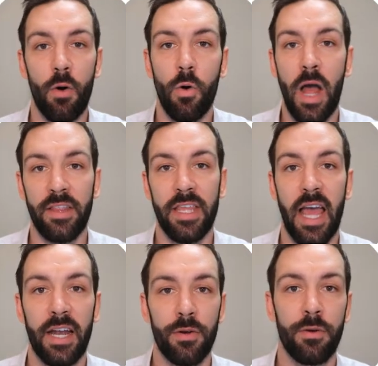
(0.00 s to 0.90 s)
or at the
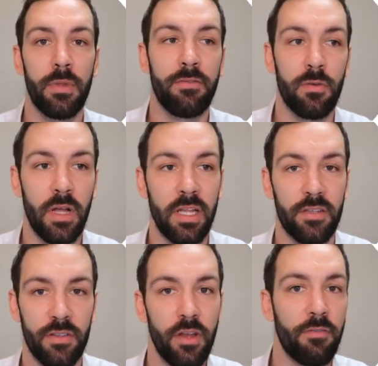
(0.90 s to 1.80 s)
ad group level.
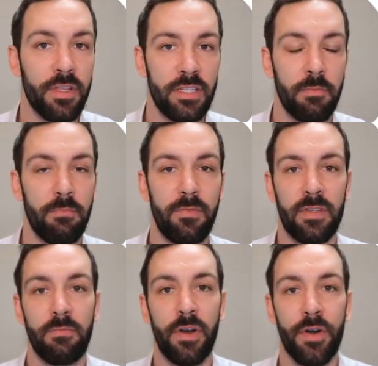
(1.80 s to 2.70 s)
There's
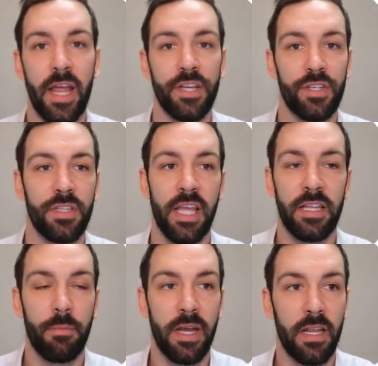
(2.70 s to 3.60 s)
some variation there
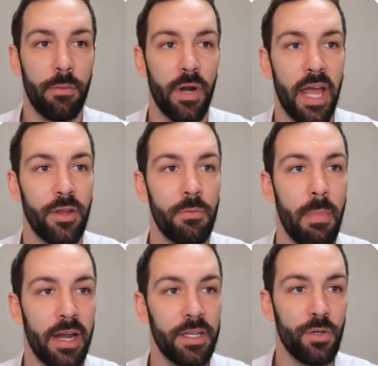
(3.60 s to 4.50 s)
depending upon how you
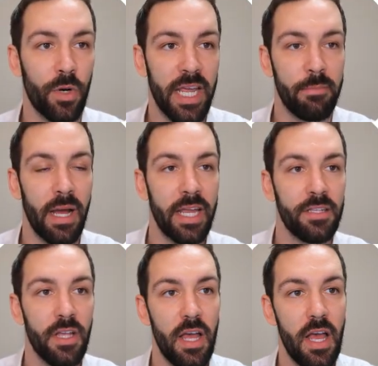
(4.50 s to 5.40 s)
manage your
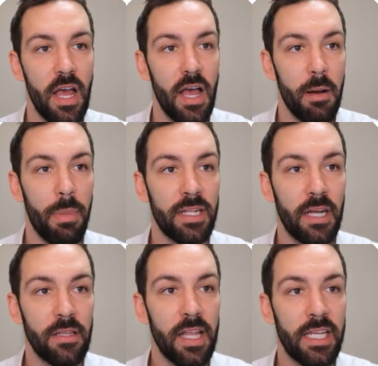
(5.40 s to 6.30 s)
campaigns. But
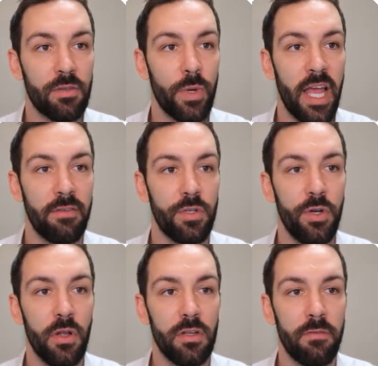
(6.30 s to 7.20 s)
nonetheless, we have
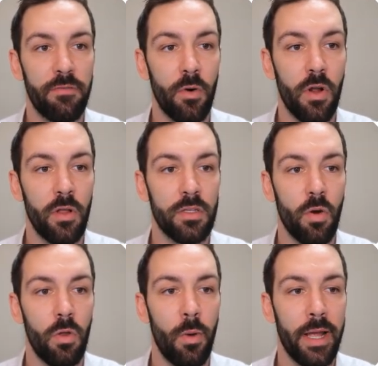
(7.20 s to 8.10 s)
$2, $4, all
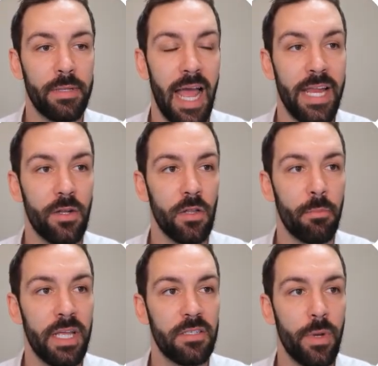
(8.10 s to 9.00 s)
the way up to
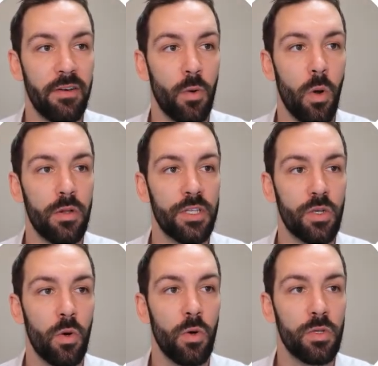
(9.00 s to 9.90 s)
$8 bids. We have quality
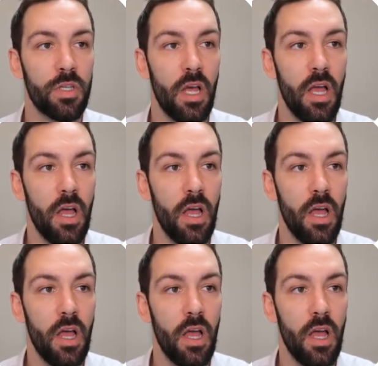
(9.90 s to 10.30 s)
scores